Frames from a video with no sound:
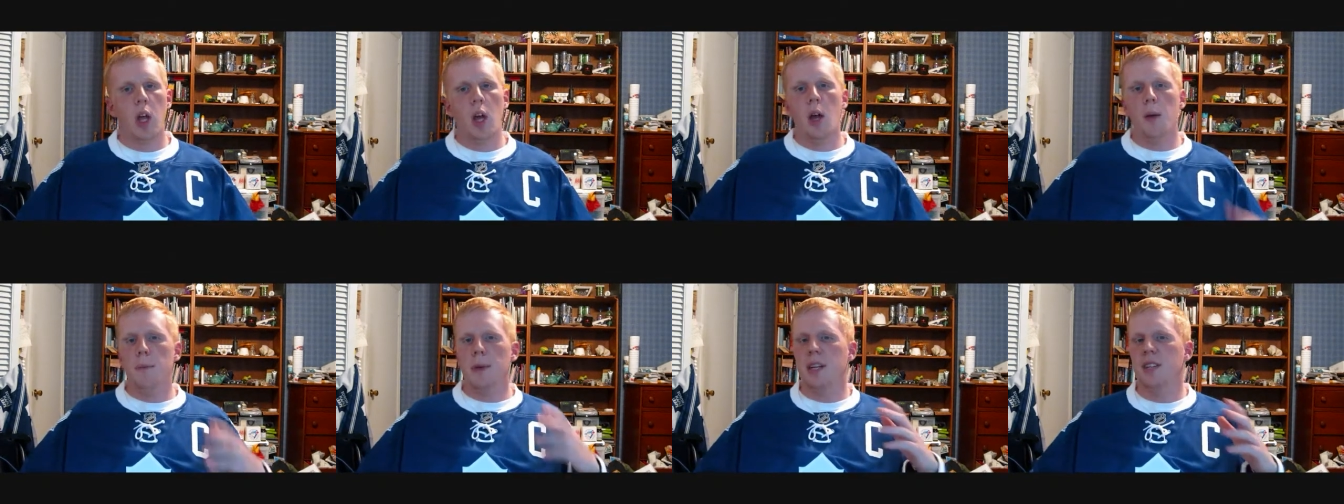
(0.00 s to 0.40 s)

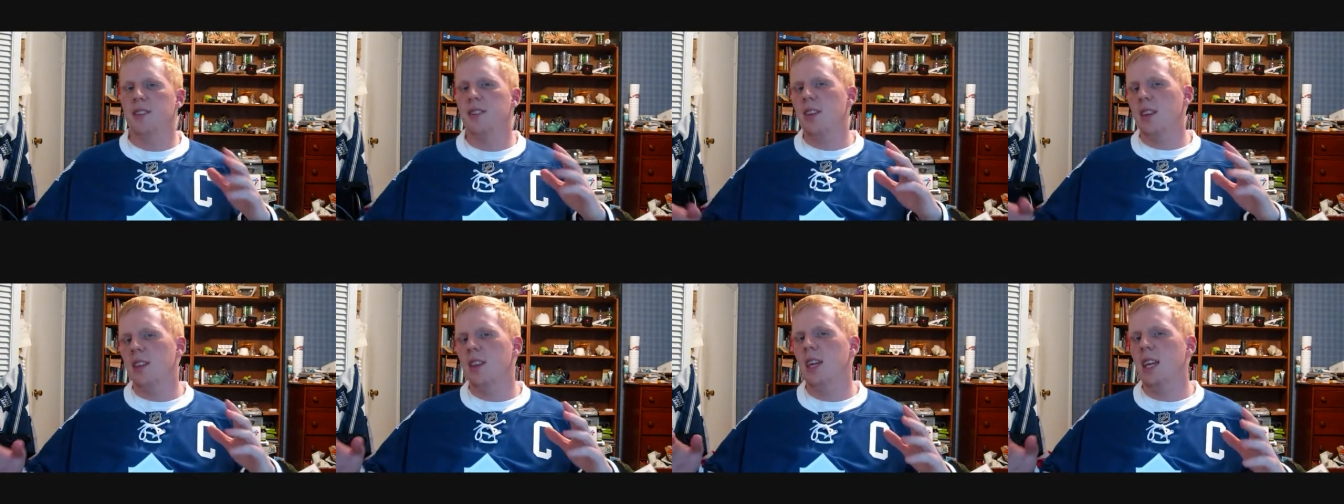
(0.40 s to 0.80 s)
Because
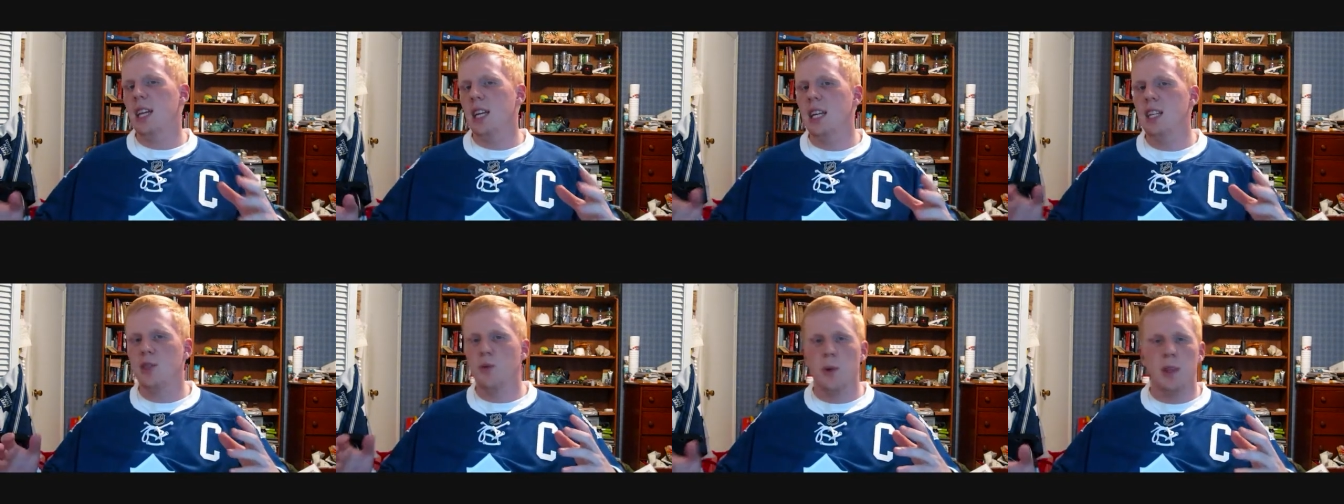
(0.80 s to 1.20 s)
the thing
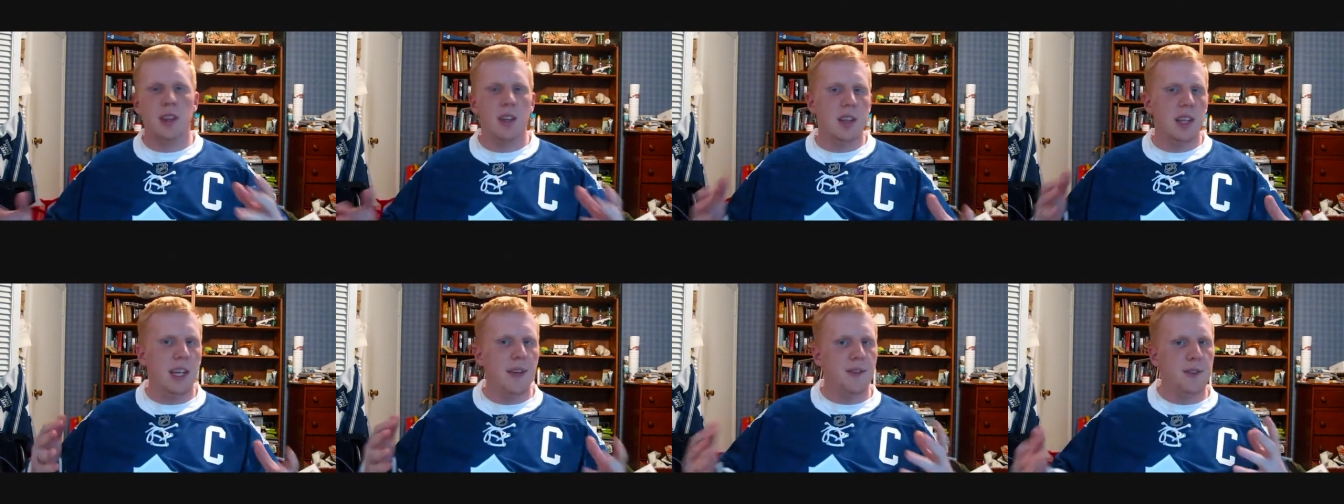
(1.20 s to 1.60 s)
is, with the
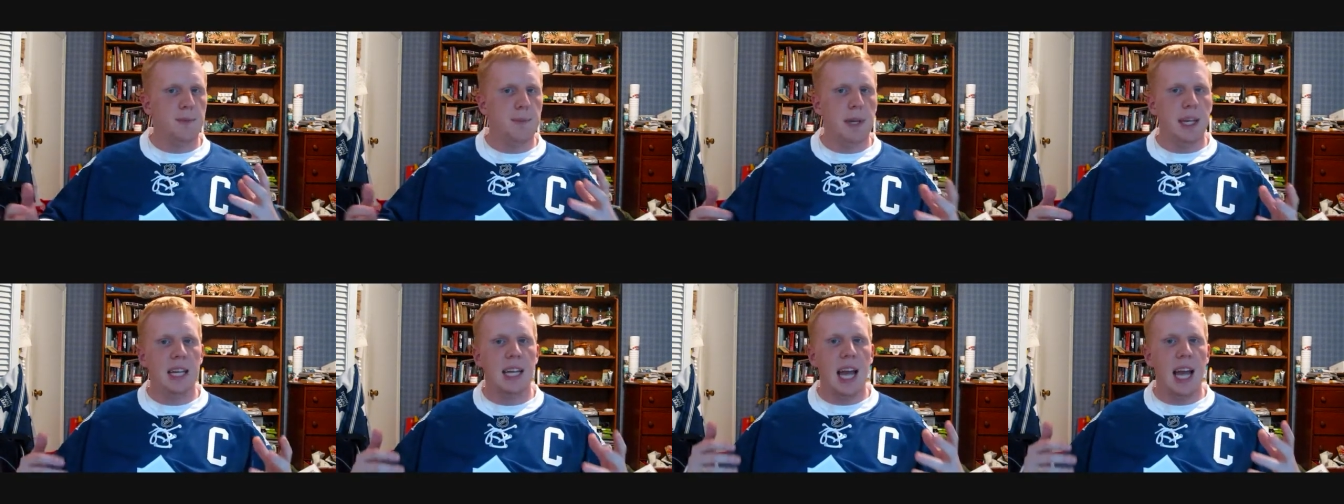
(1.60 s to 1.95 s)
Leafs being